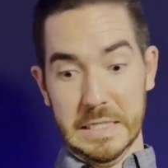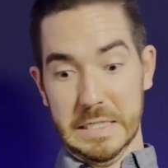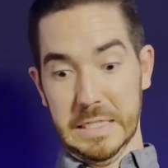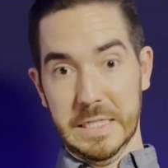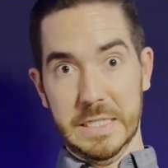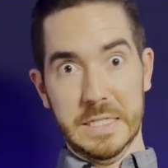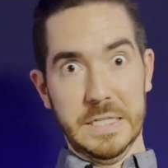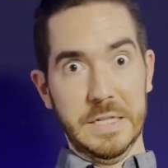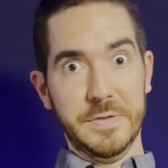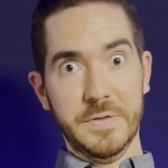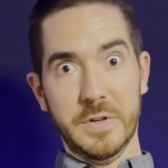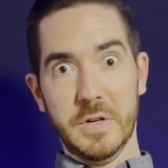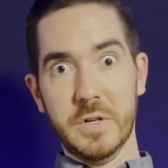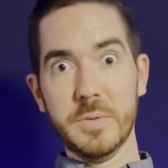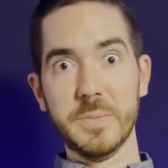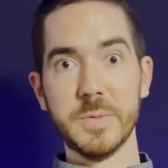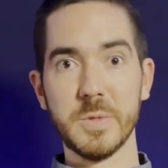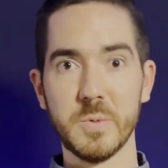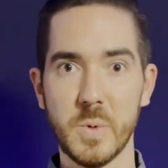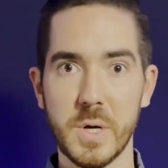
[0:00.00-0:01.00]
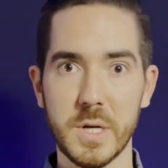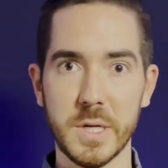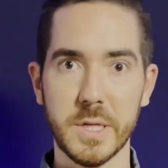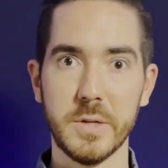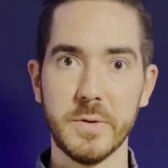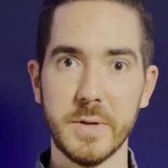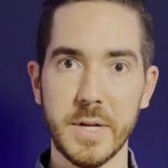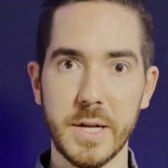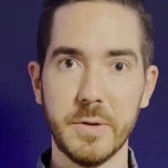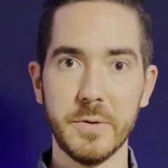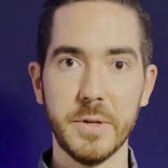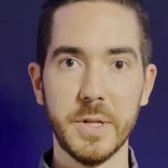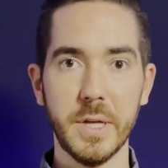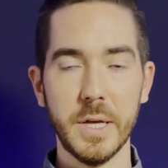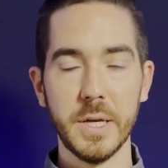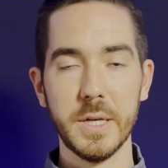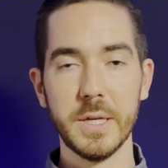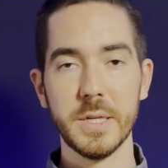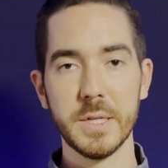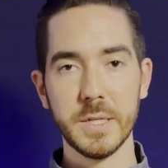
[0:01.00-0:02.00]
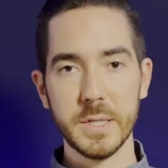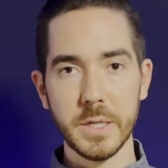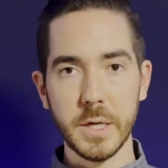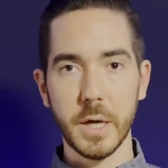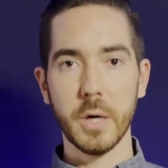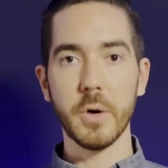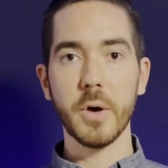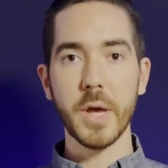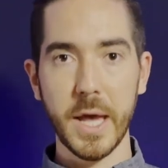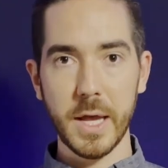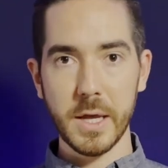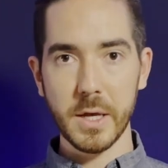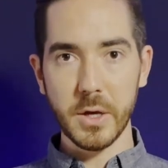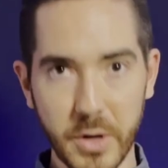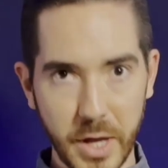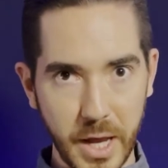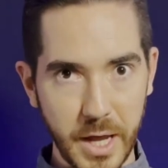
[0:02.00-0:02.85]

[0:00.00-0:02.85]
Stiff arms walking around. Yeah, okay.